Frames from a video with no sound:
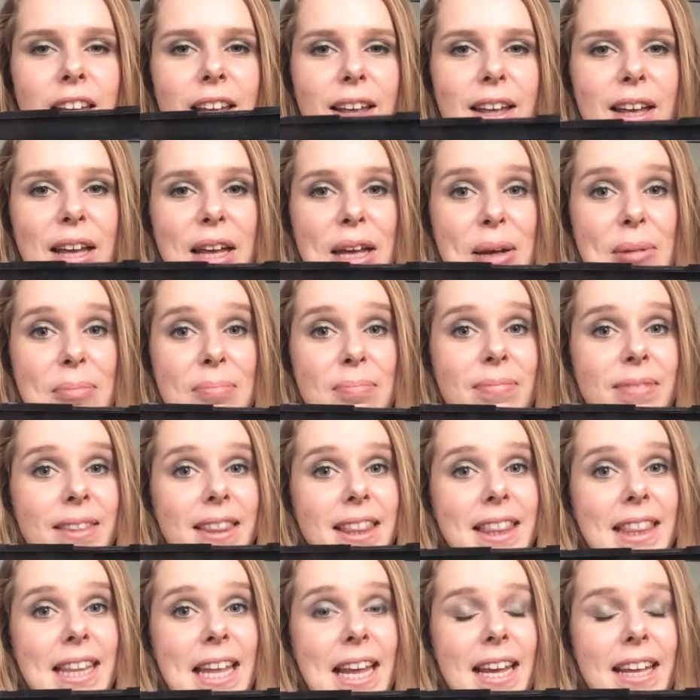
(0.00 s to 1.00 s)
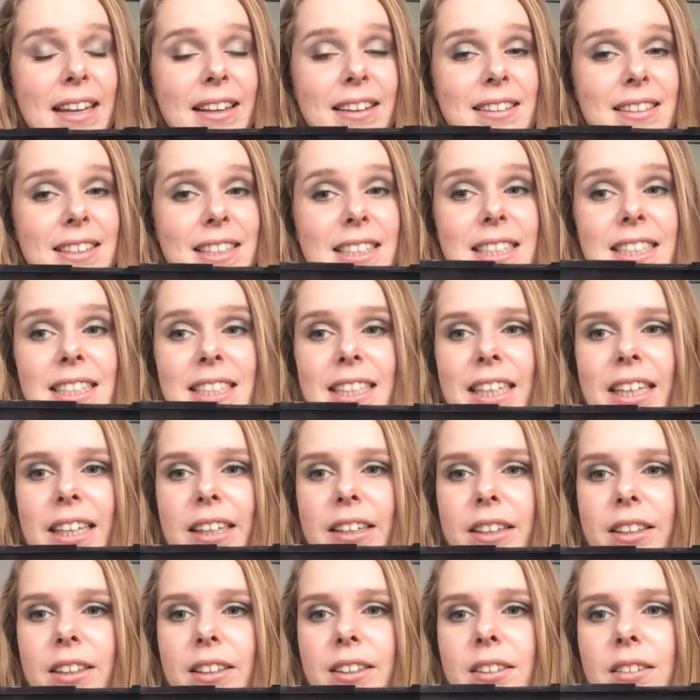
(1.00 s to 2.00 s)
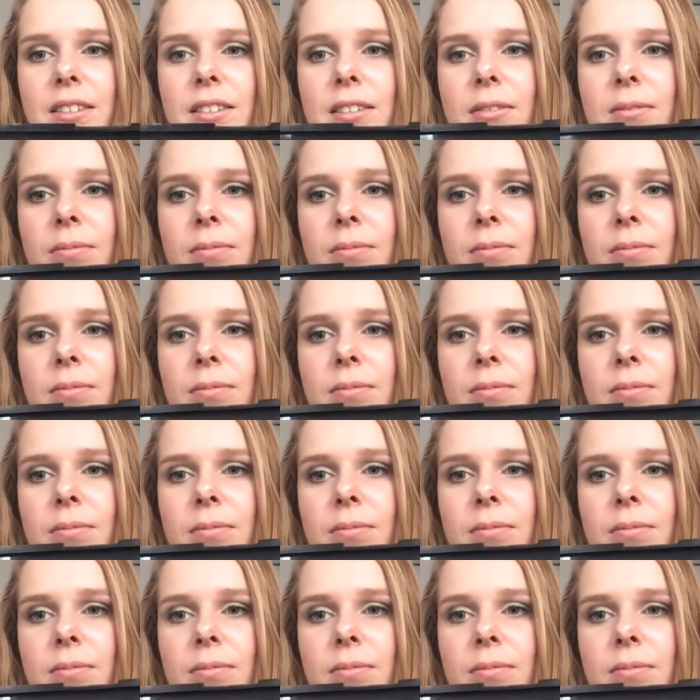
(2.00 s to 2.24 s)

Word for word: um, that year.